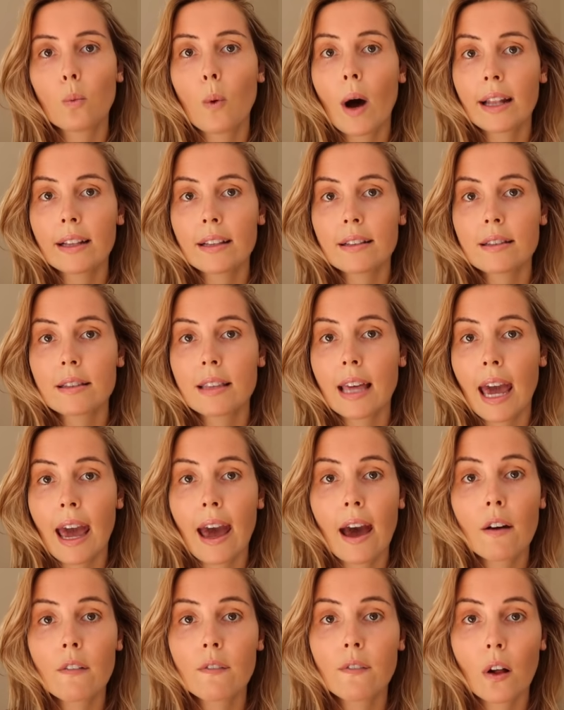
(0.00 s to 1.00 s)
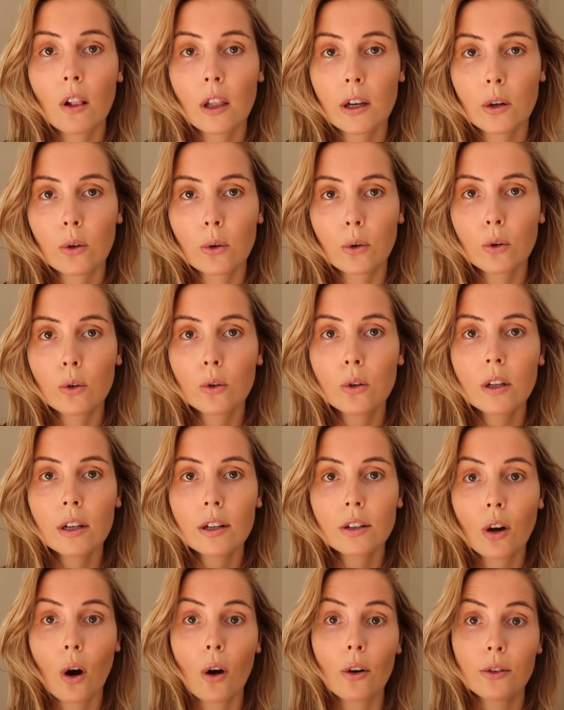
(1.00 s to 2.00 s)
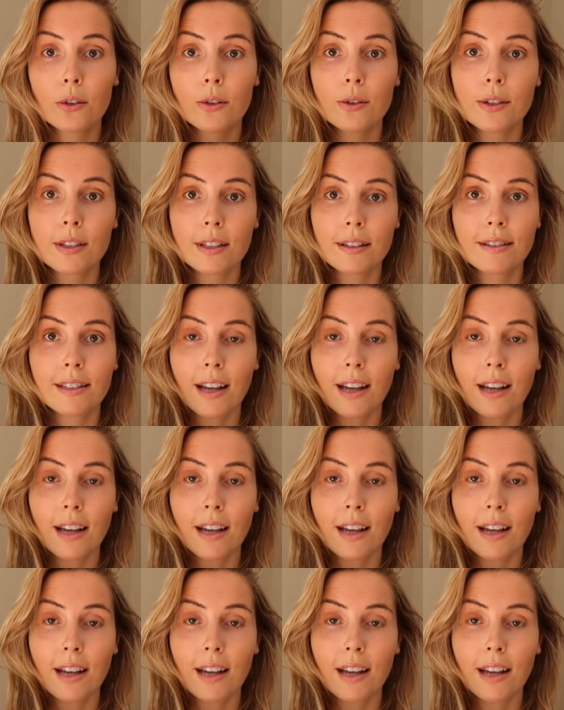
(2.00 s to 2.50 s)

once the hair follicle goes